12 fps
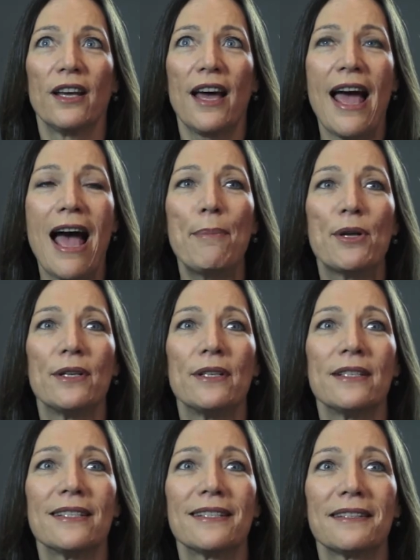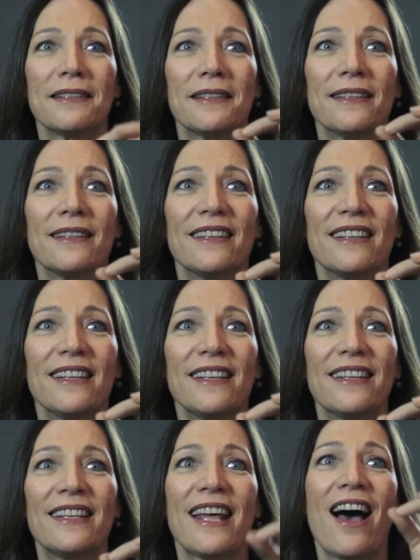happens,
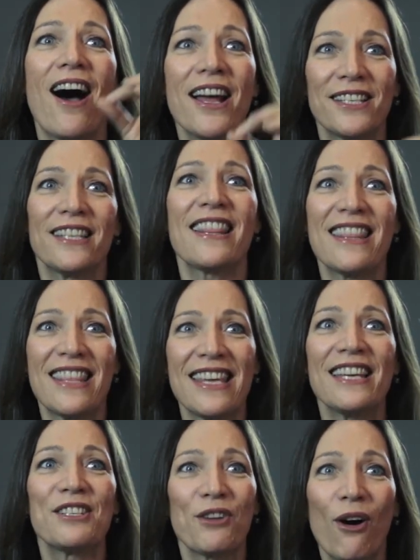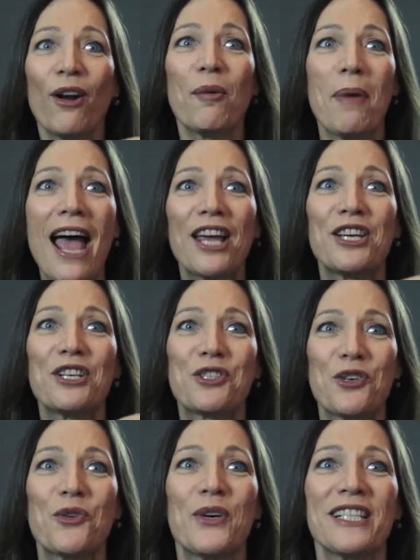the things on a package
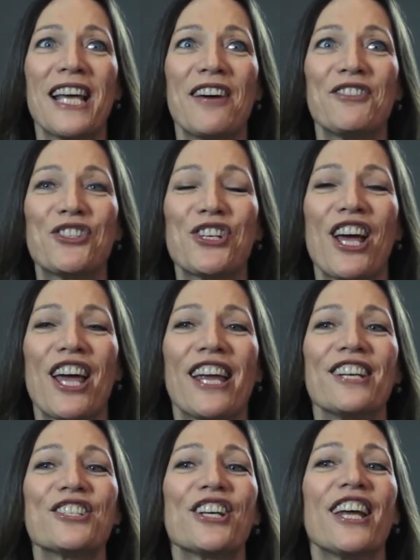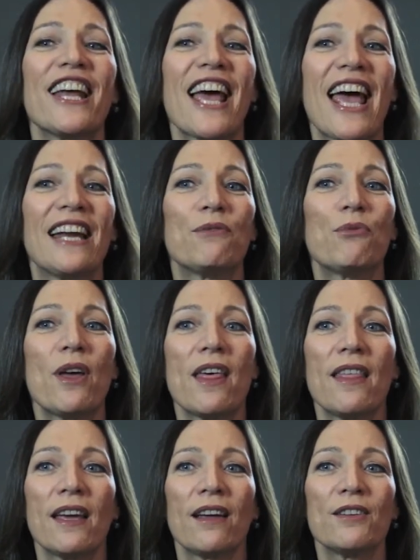always have to change. And whether
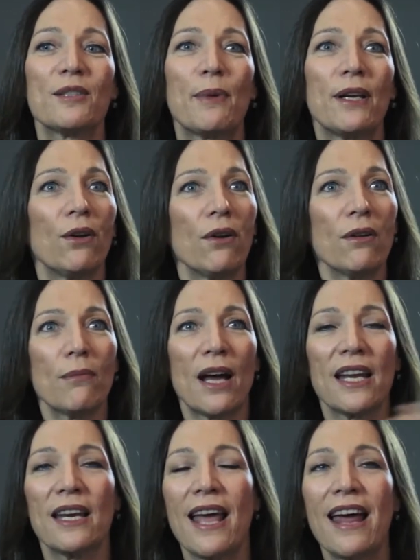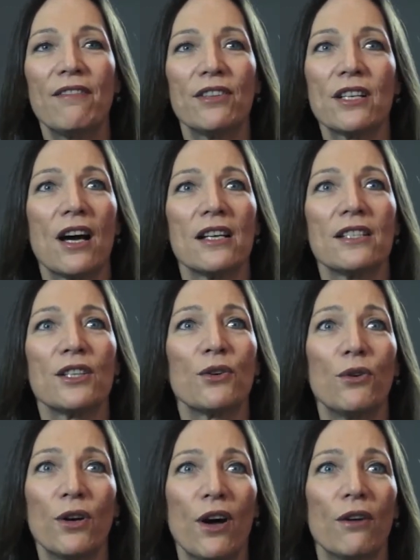they're going to spend a lot of money in advertising
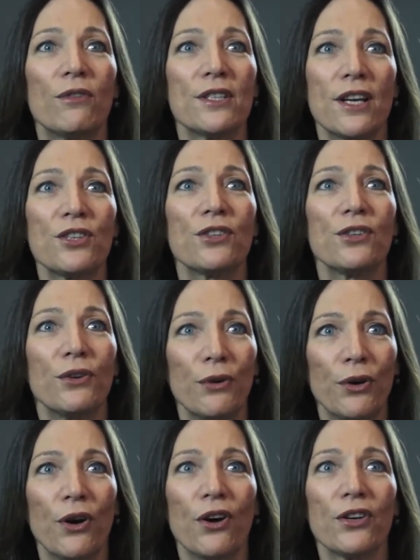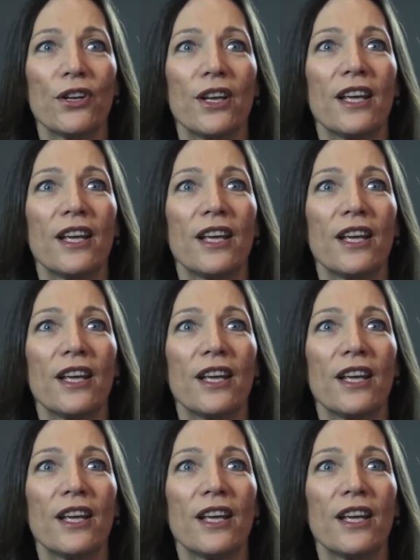or not, recession or not,